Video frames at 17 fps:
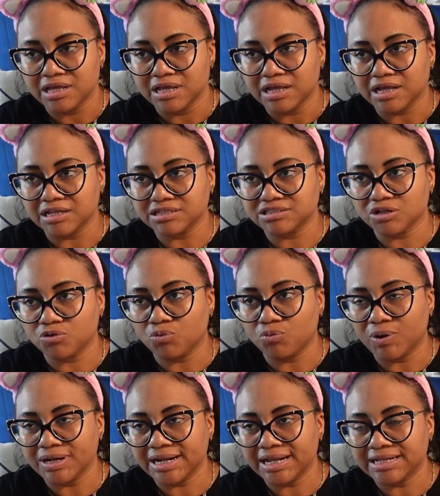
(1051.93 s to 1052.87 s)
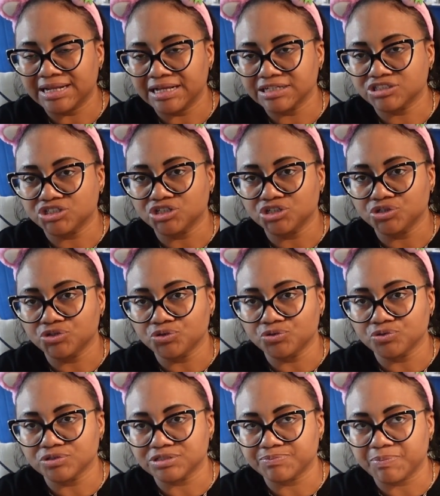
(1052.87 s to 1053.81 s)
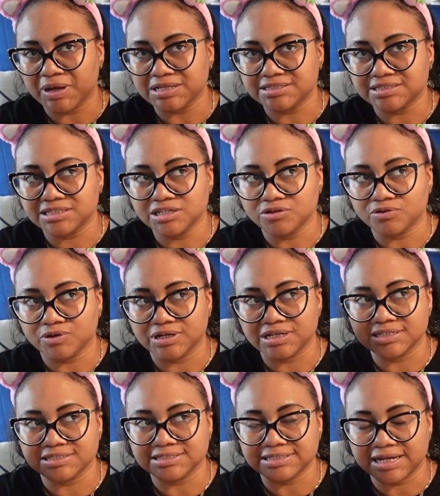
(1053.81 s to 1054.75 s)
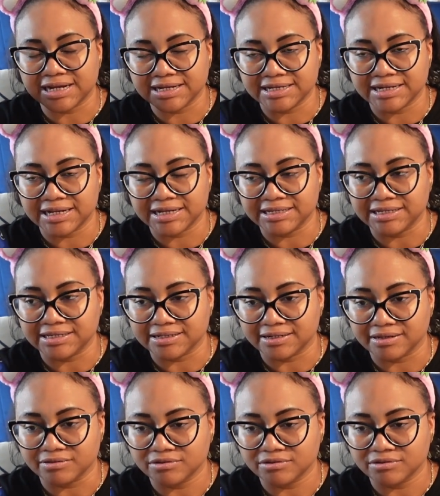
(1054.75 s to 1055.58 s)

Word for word: Because the one I like to use by Secret is nine ninety nine.